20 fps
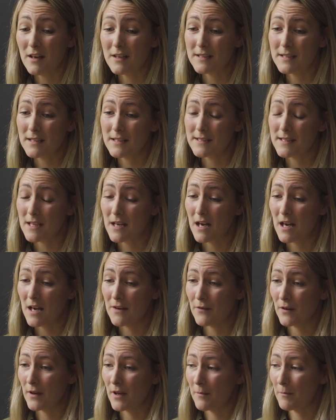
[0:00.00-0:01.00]
nice is that
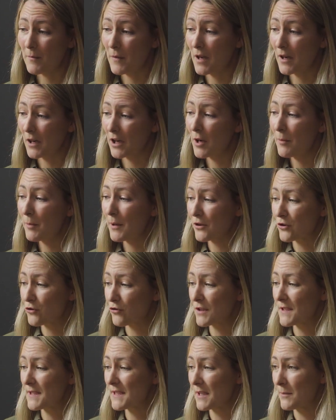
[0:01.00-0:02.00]
I've a couple of
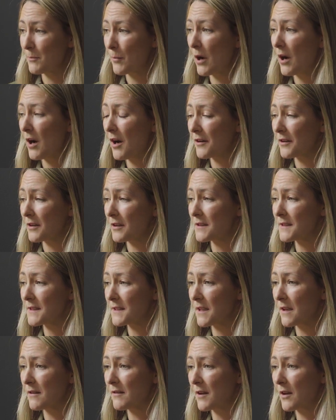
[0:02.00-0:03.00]
trusted partners,
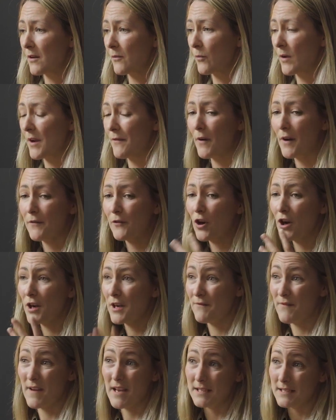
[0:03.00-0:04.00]
so that if I've
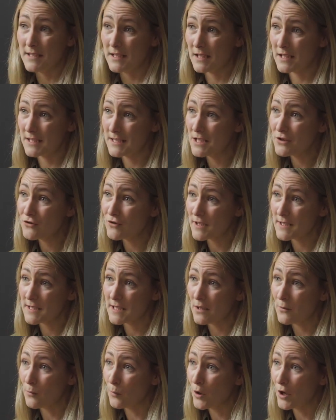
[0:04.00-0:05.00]
got an investor that's
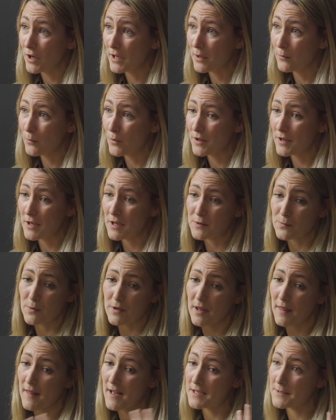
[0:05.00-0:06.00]
interested in working with us,
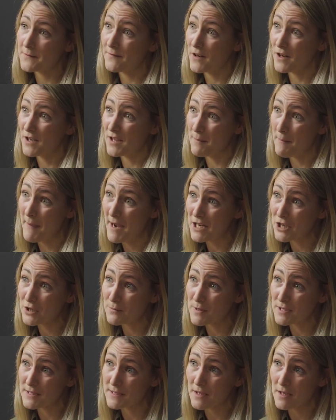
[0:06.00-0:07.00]
whether that's via the
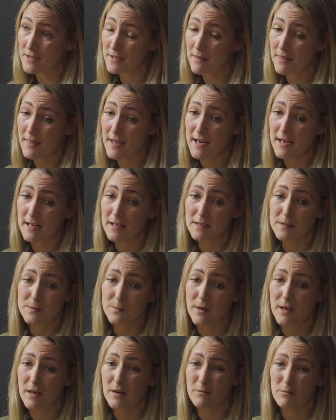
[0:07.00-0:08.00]
management side of
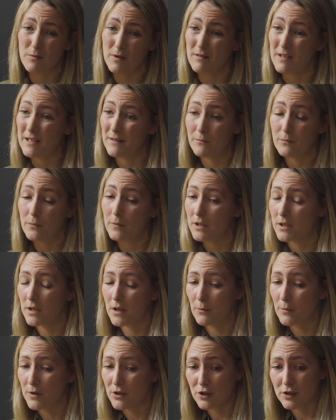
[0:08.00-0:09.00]
things, where we
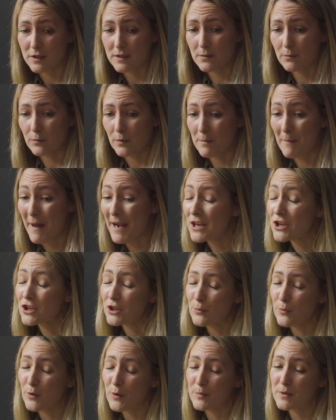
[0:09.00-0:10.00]

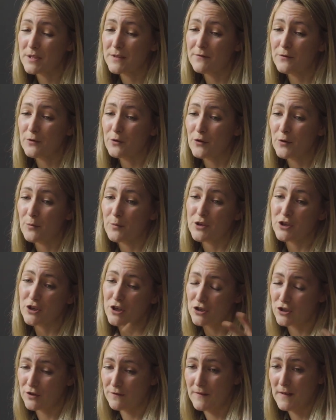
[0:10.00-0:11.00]
manage the property for them, we
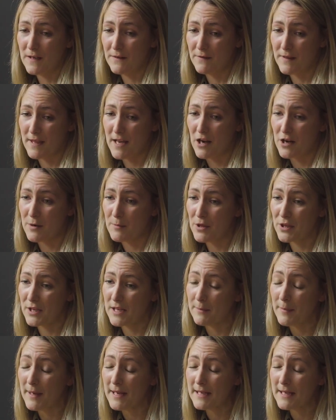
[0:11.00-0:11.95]
charge a fee for that on a monthly